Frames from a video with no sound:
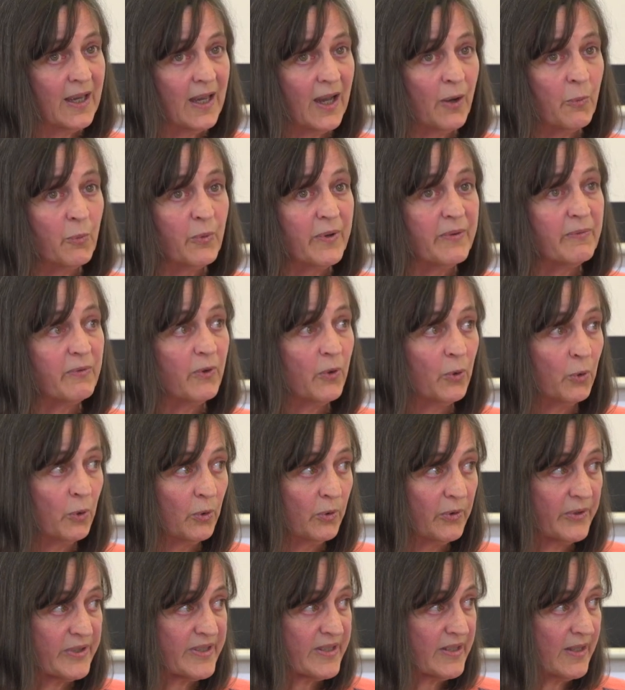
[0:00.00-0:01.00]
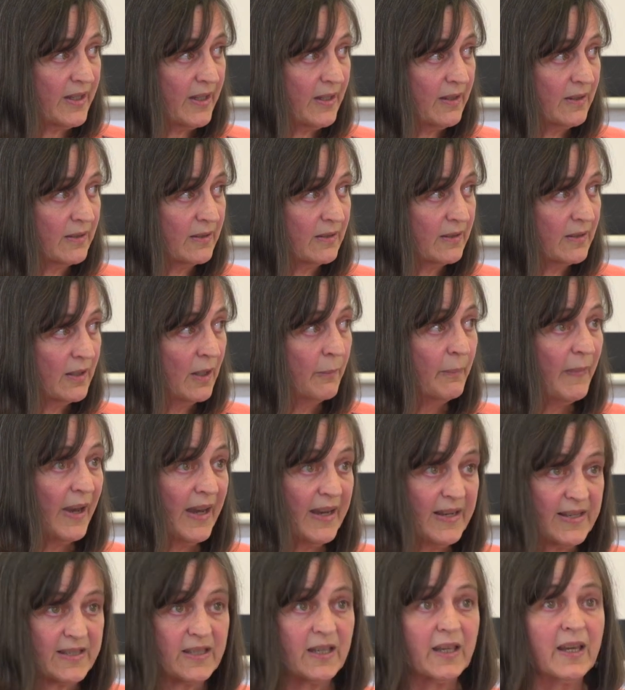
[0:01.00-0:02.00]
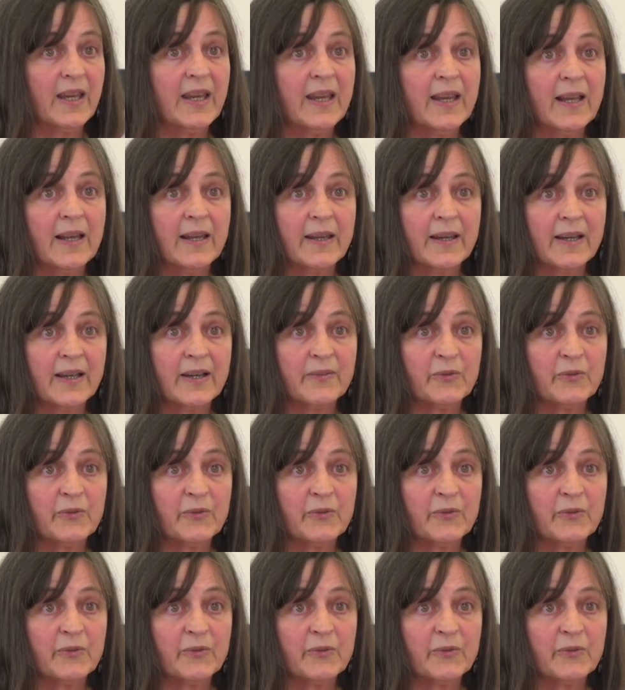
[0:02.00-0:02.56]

and we've all seen amazing healing,